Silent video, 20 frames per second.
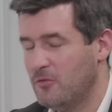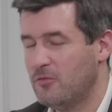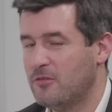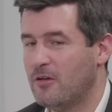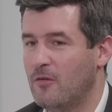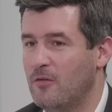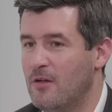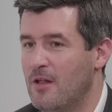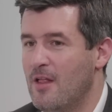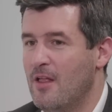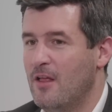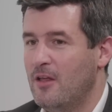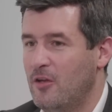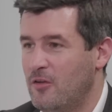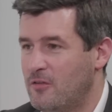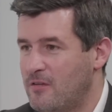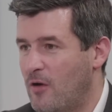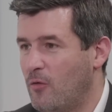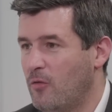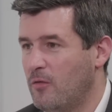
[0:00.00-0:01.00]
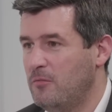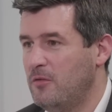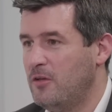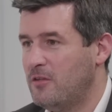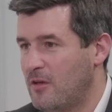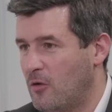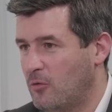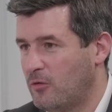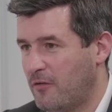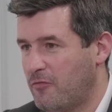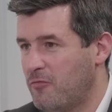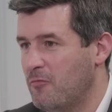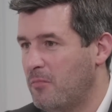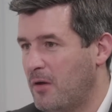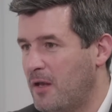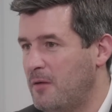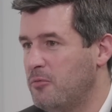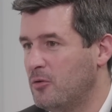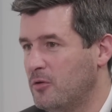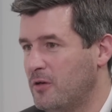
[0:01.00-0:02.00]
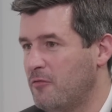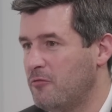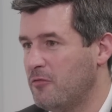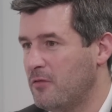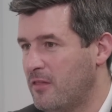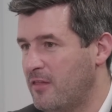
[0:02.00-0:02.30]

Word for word: So you tell them, you tell different people different